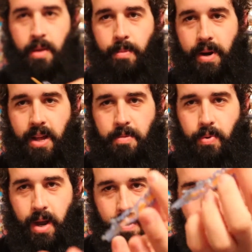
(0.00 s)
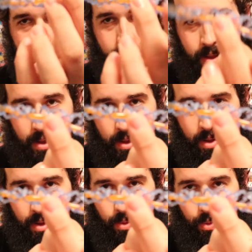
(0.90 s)
but his prop
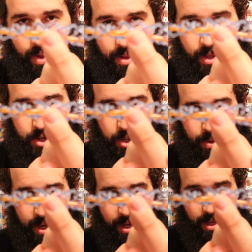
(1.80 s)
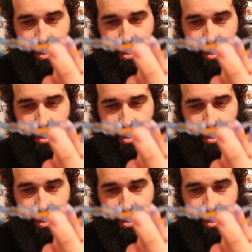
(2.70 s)
was the shooting.